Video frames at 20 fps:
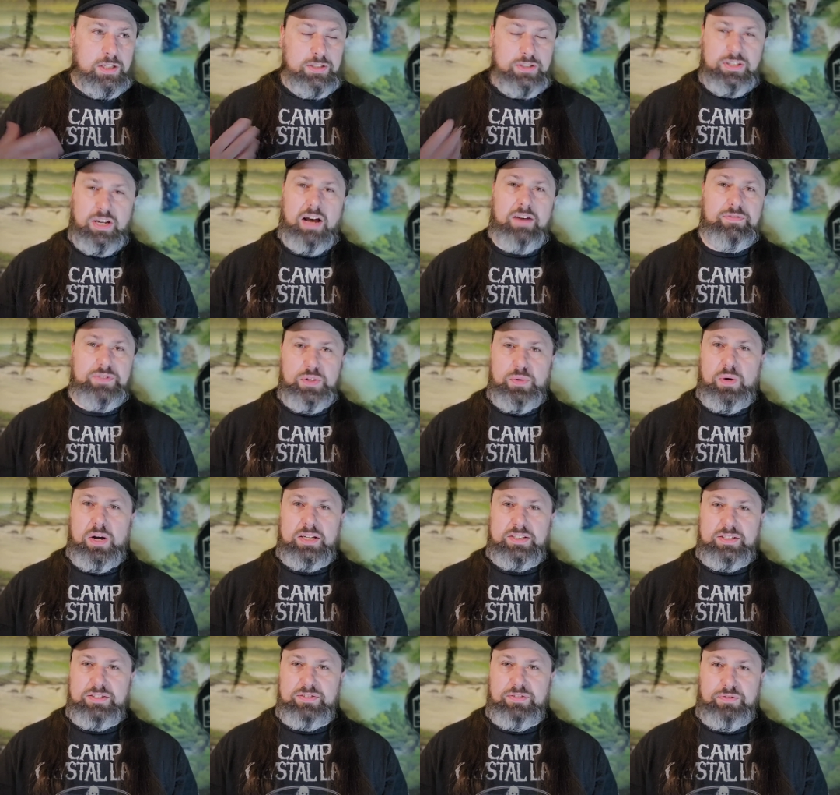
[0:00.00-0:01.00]
Soft
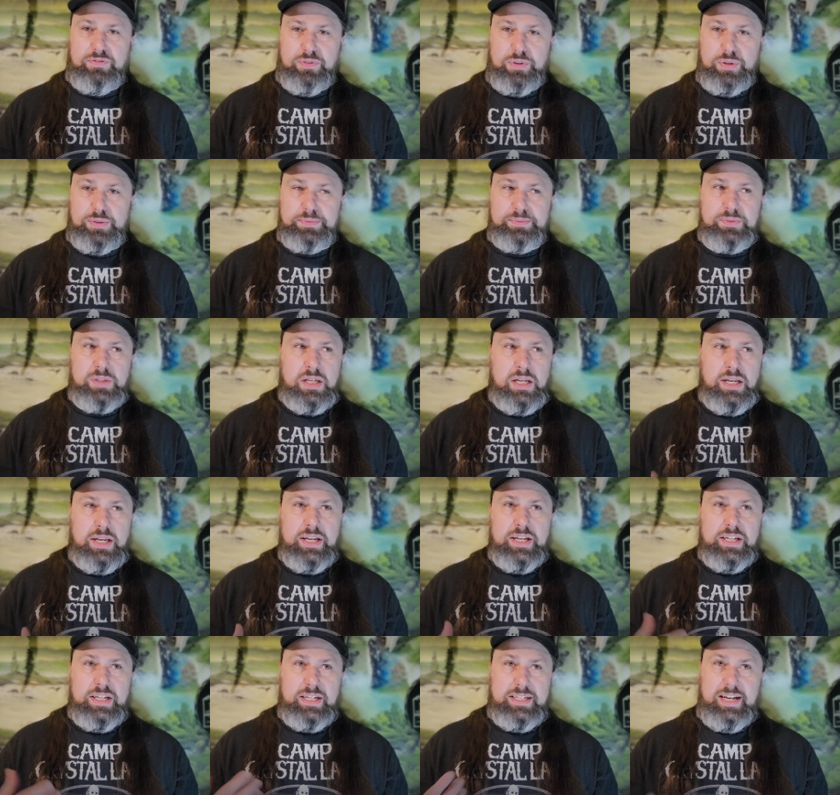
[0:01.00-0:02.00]
nuances of fruit.
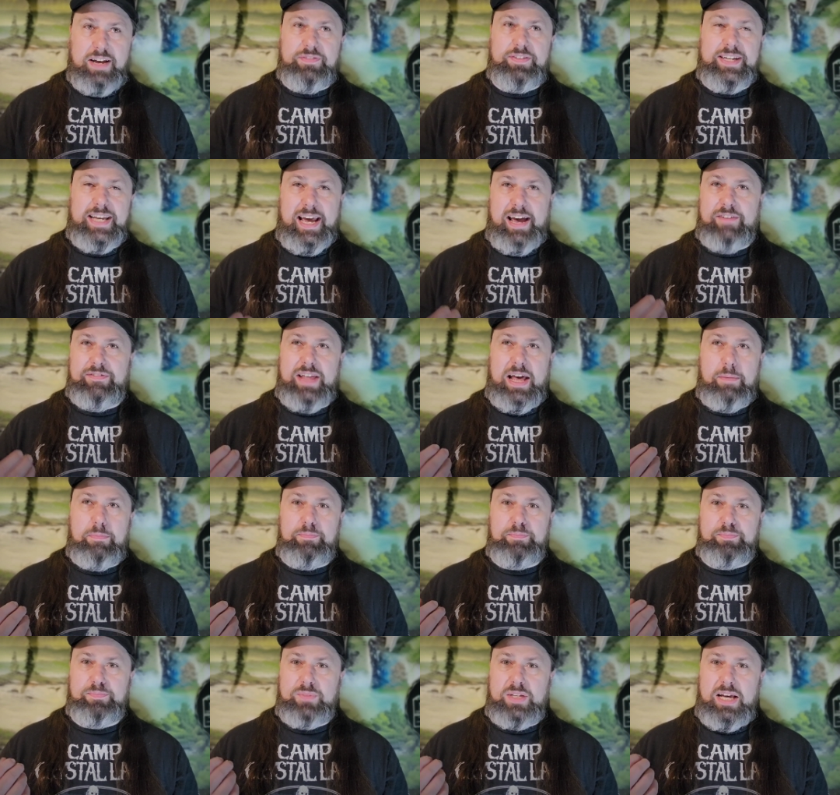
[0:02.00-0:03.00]
You definitely have that
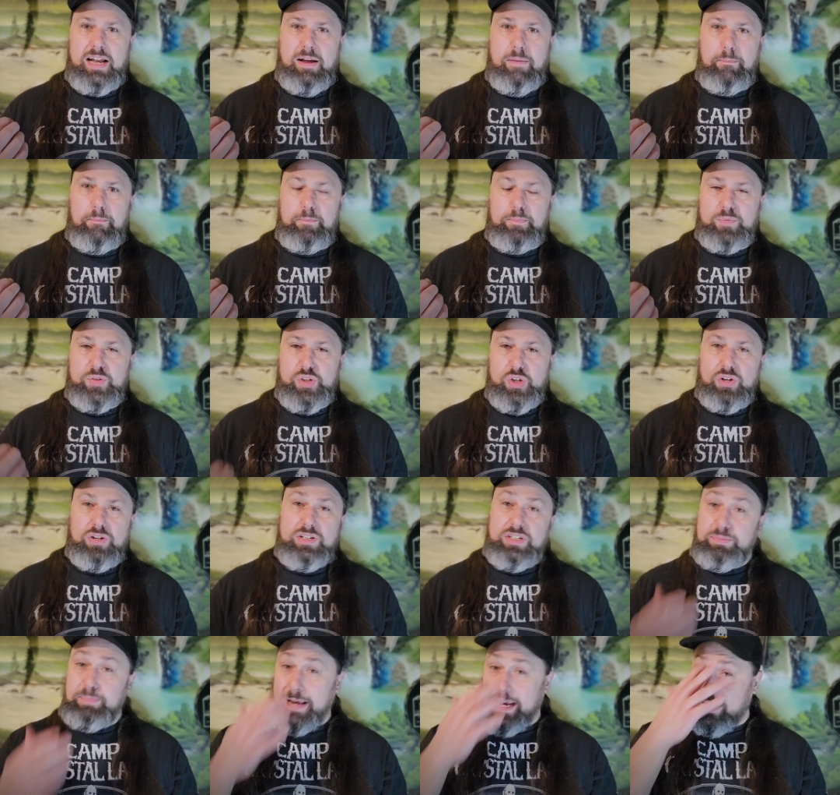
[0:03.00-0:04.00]
kind of
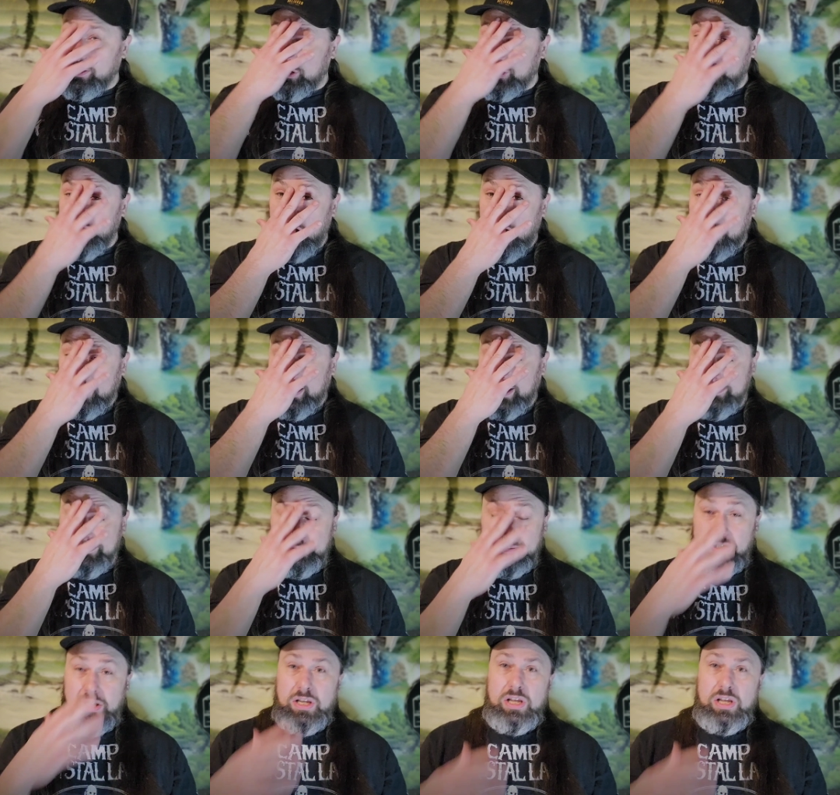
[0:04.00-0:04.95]
sugarless baker's chocolate,